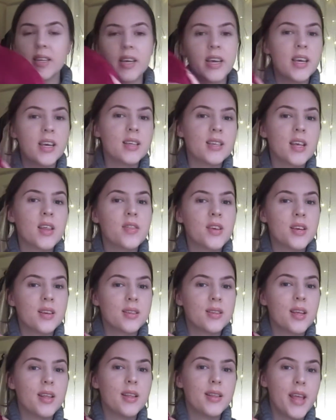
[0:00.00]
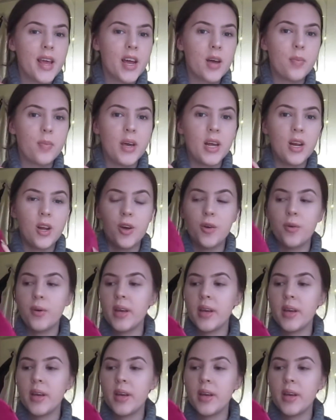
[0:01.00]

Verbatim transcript: is this neck pillow.